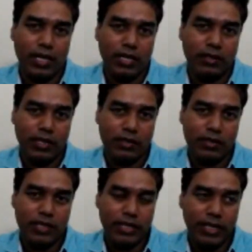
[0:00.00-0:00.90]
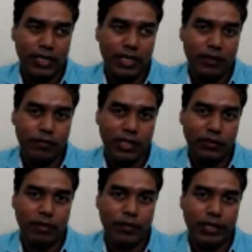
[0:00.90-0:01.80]
is a certain depth
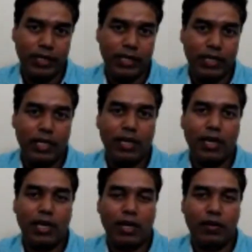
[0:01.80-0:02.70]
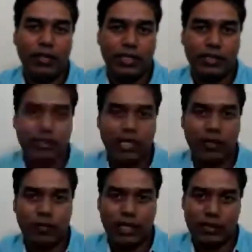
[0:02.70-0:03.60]
into the material which
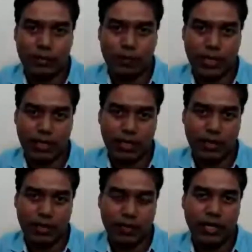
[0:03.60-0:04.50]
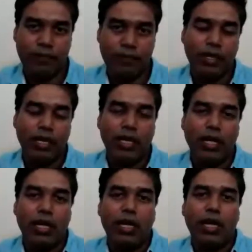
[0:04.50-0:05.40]
cannot be inspected. Okay,
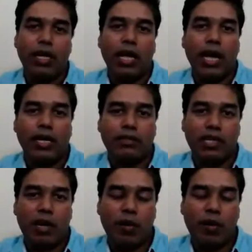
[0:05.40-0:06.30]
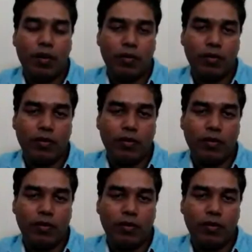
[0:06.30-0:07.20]
and some amount of
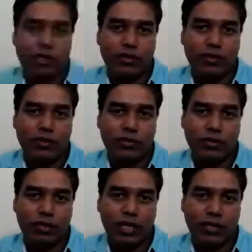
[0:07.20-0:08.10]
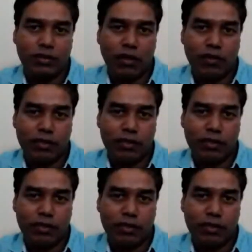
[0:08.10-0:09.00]
dead zone is always
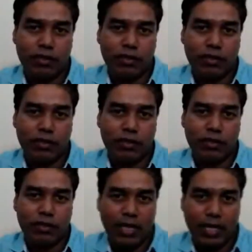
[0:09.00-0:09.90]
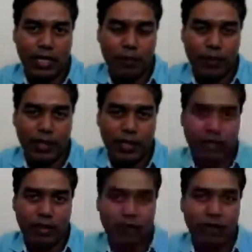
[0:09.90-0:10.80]
present in a
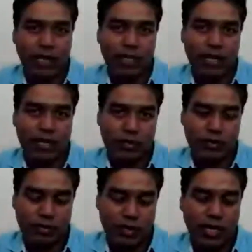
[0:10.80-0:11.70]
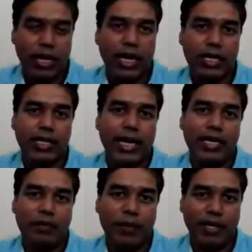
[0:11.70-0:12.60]
particular transducer, and that
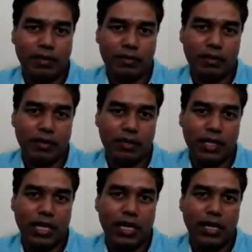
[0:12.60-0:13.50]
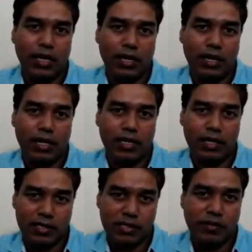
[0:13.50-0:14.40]
depends on the
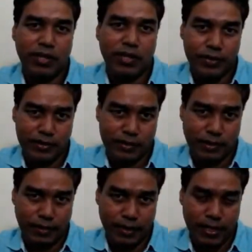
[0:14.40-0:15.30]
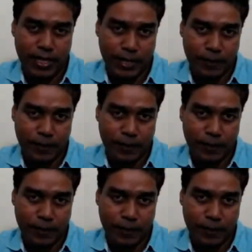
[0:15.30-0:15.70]
test frequency, right?